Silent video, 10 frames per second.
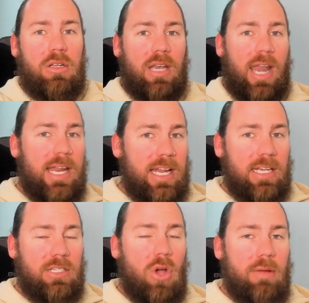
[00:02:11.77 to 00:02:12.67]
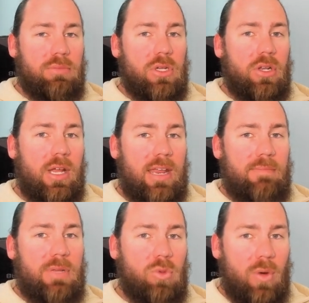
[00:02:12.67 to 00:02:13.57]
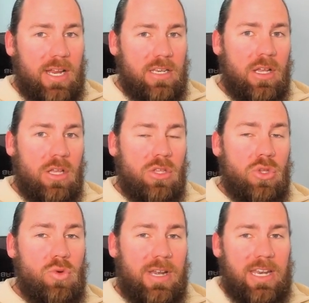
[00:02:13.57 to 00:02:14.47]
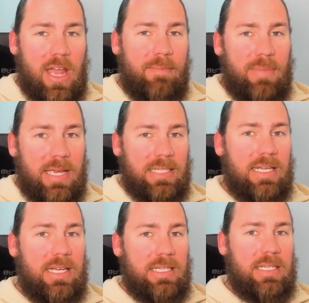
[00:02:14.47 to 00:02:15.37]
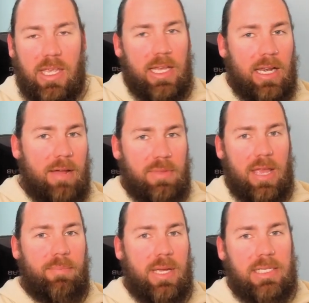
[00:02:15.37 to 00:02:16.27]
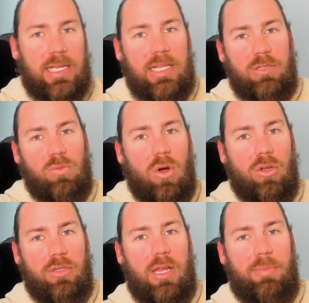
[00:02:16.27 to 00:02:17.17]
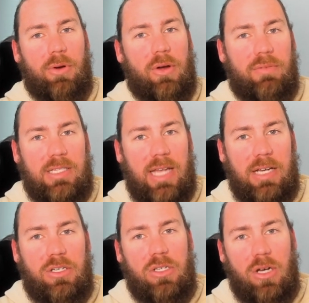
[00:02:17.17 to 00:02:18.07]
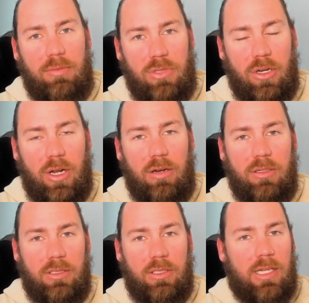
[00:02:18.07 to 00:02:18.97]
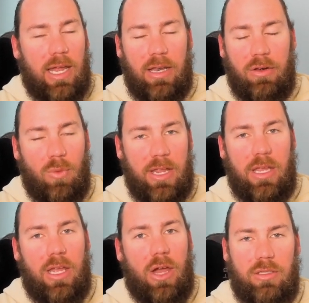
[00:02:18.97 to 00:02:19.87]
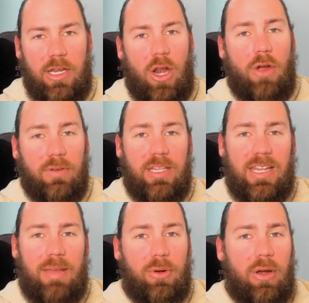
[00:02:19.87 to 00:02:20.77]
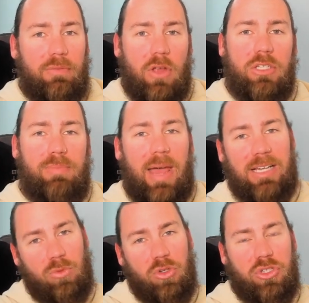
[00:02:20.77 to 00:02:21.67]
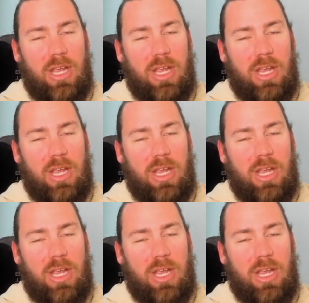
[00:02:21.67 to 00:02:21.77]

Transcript: lay down a Time Turner in between you and your NPCs, heal up the NPCs while the Hippogriff attacks your Time Turner, and away you go. Then hopefully the Hippogriff goes back towards your